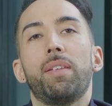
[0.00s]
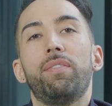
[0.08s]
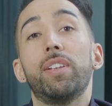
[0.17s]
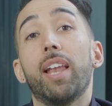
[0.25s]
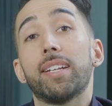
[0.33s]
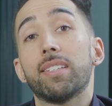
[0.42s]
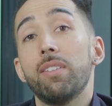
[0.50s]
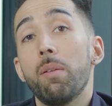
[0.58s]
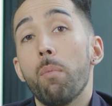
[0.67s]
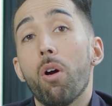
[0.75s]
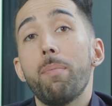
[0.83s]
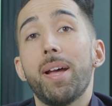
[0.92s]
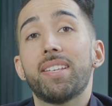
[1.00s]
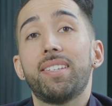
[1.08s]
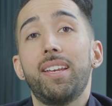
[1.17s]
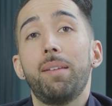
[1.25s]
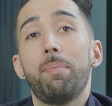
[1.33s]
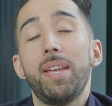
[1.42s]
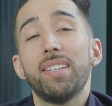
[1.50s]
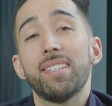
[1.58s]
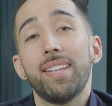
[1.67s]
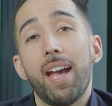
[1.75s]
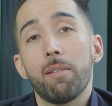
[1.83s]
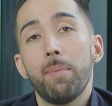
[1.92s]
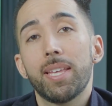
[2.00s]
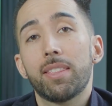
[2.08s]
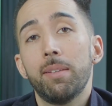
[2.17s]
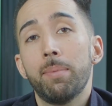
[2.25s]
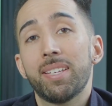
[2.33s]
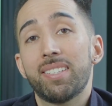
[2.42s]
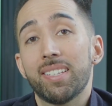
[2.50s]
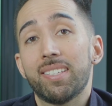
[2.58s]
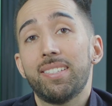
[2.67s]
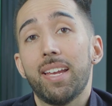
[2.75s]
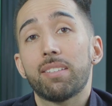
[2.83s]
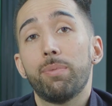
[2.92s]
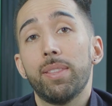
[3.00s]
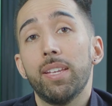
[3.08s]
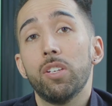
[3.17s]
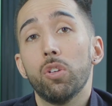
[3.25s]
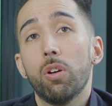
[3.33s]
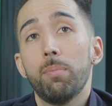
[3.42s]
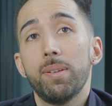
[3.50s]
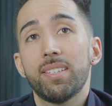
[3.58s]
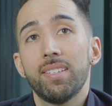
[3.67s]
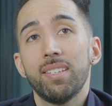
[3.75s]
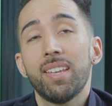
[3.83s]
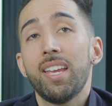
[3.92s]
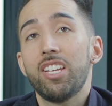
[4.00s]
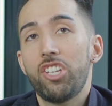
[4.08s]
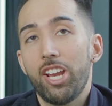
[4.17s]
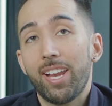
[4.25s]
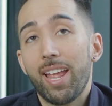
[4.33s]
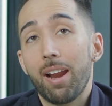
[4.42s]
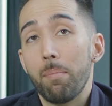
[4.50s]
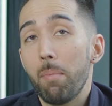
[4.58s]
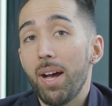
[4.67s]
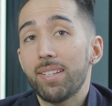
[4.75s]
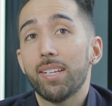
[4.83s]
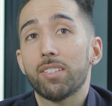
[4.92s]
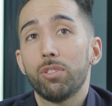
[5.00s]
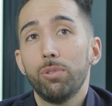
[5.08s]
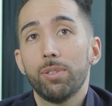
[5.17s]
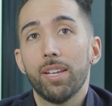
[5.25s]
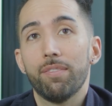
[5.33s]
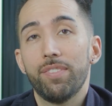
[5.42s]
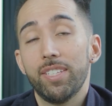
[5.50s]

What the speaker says: If you'd like to know more about CDPs and how to make them a success within your business, check out our Martech Tool Kit for